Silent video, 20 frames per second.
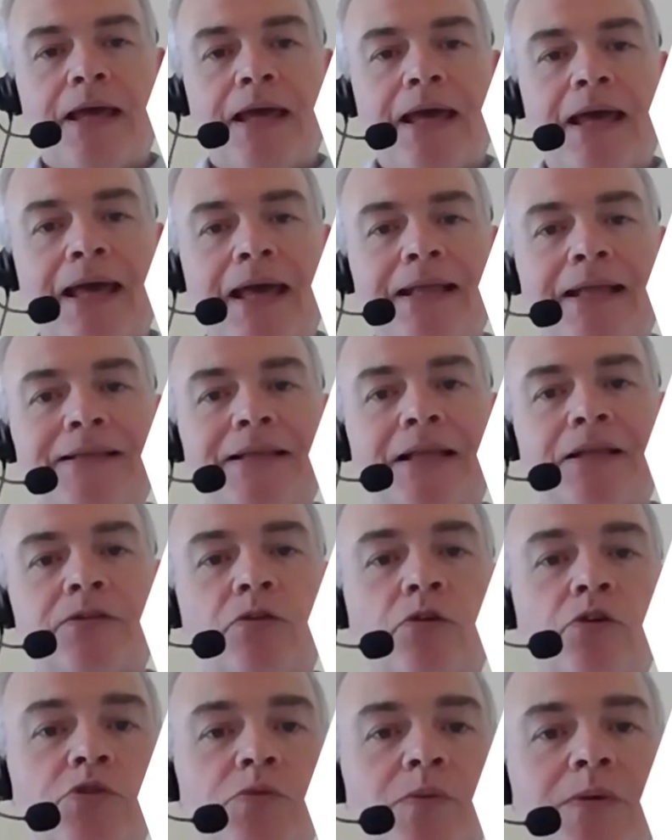uh, that
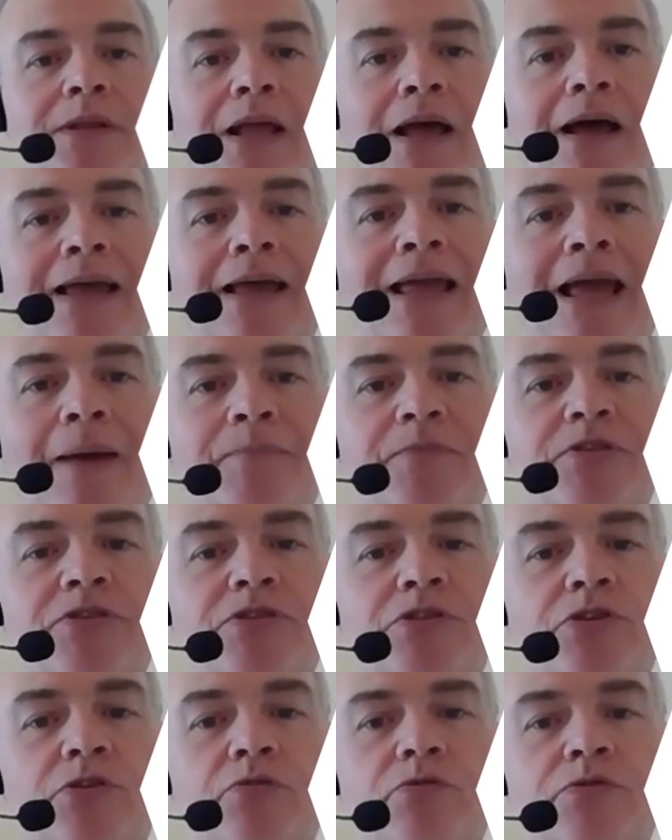those with high
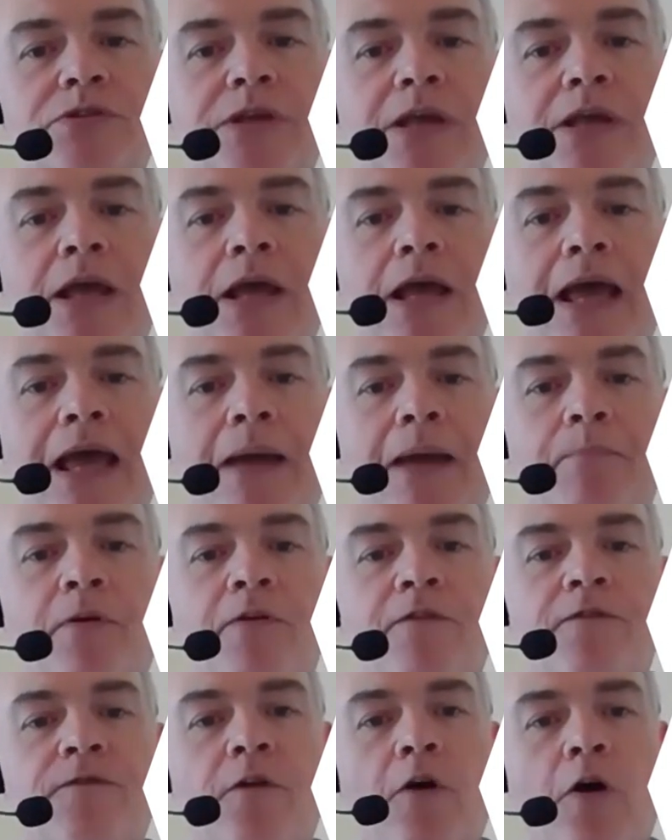aptitude uh,
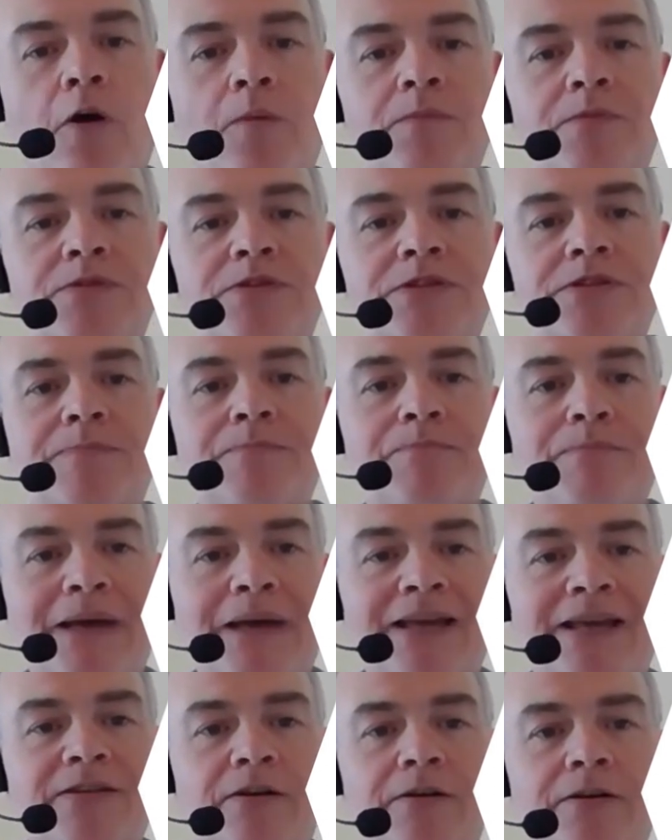performed
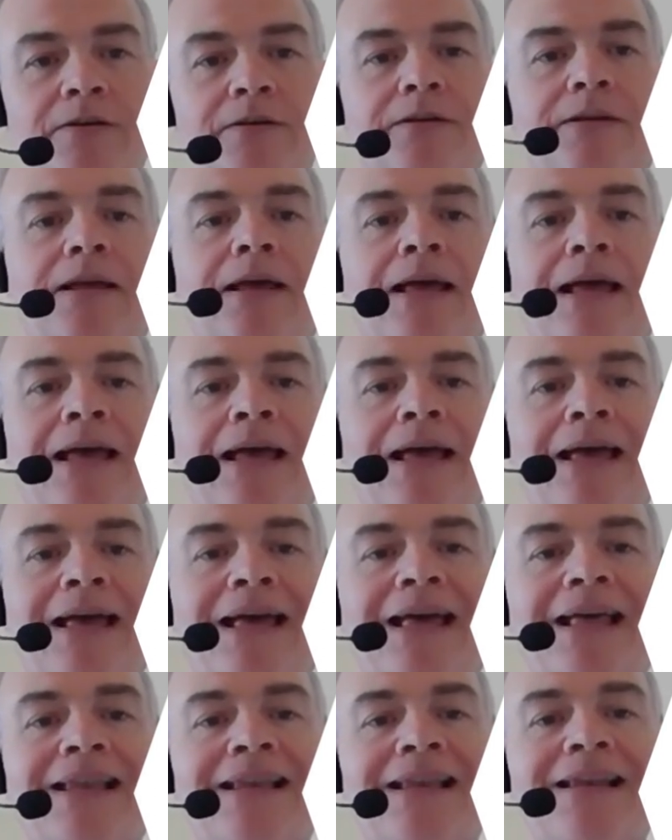better, uh,
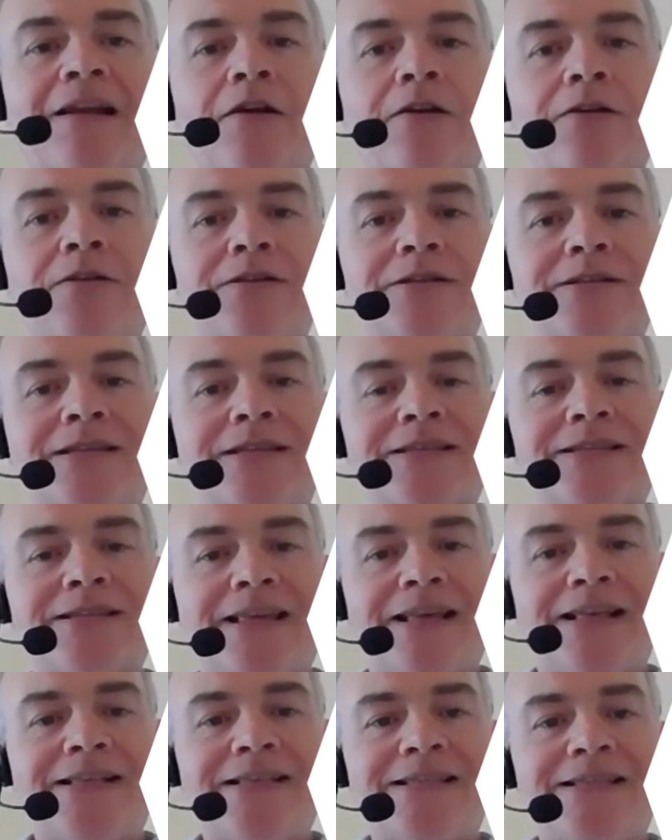learned the
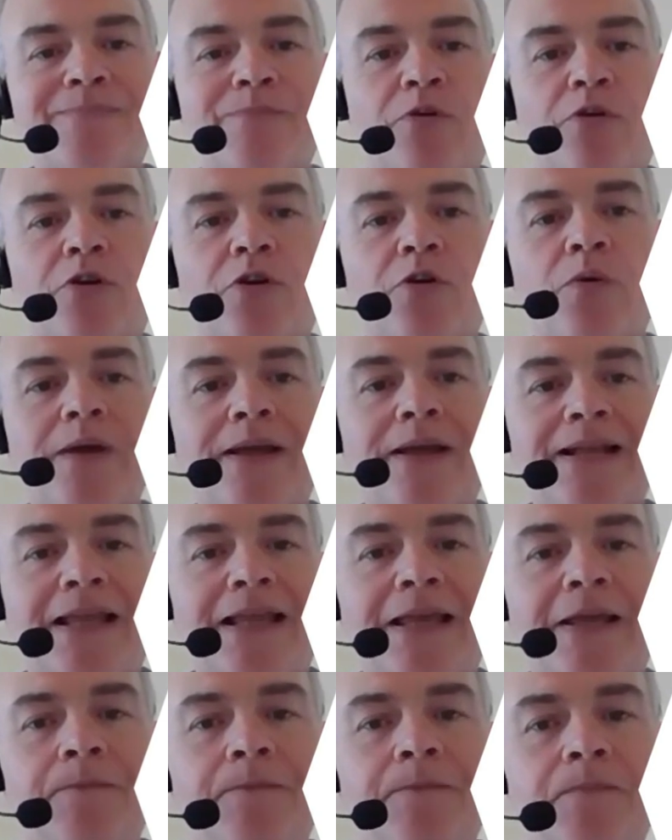skills more
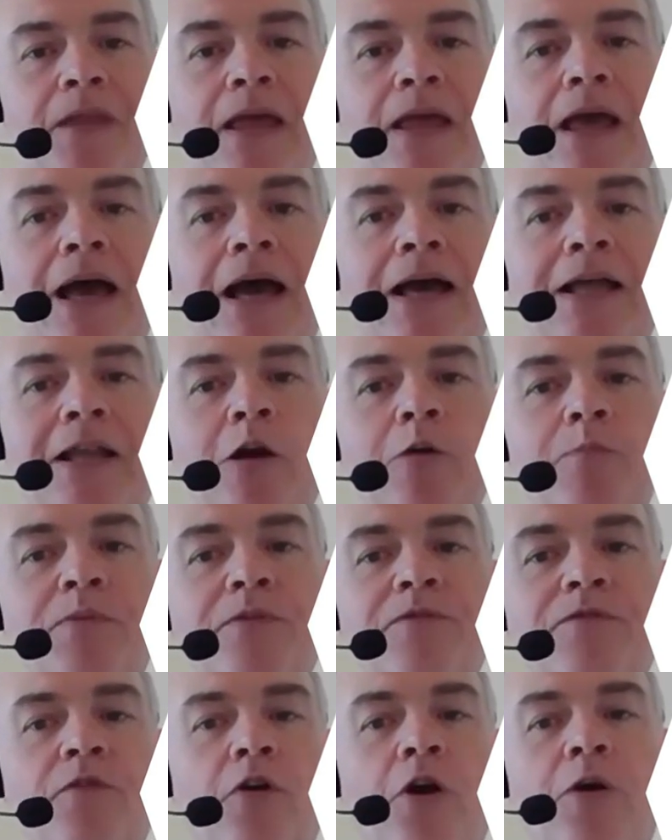quickly, and
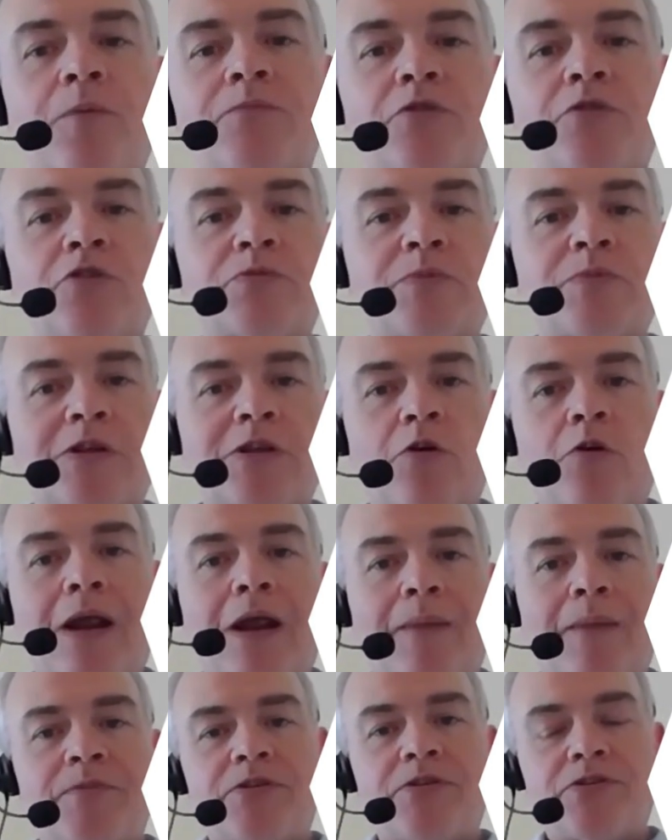outperformed those with lower
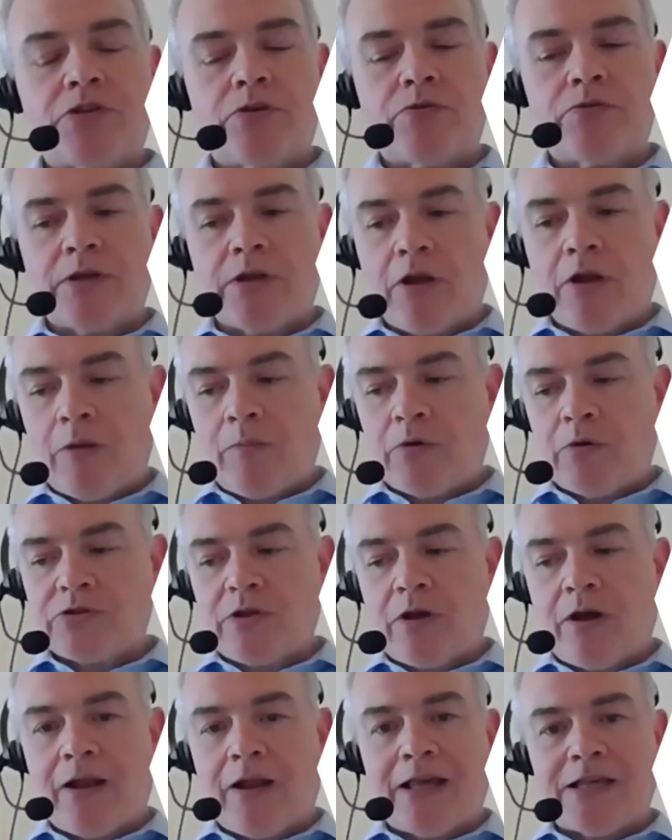aptitude in almost
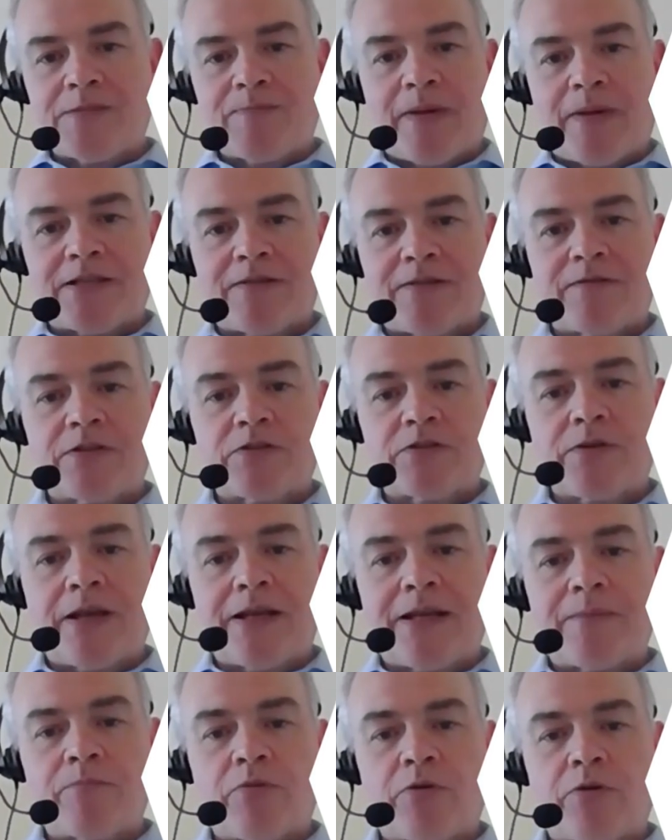all aspects of the
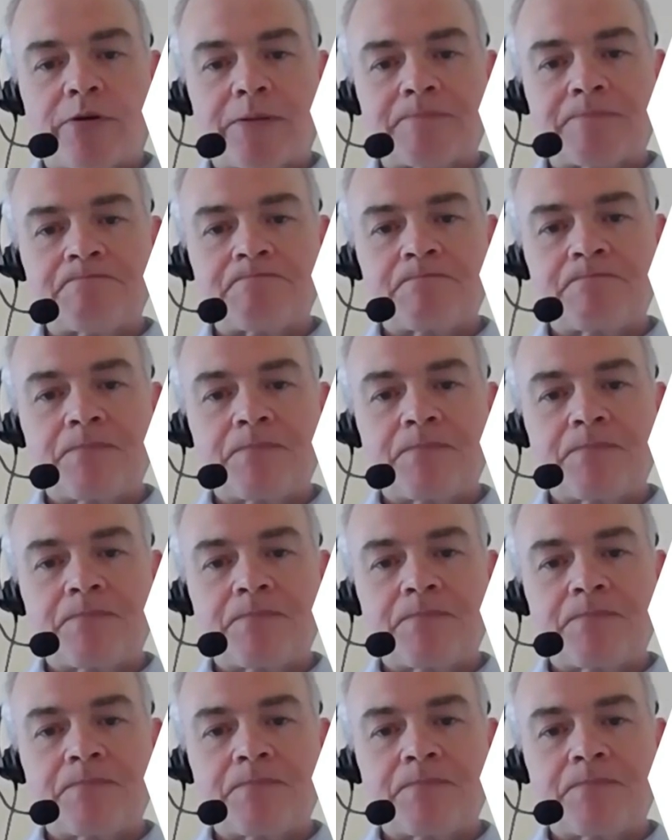training program.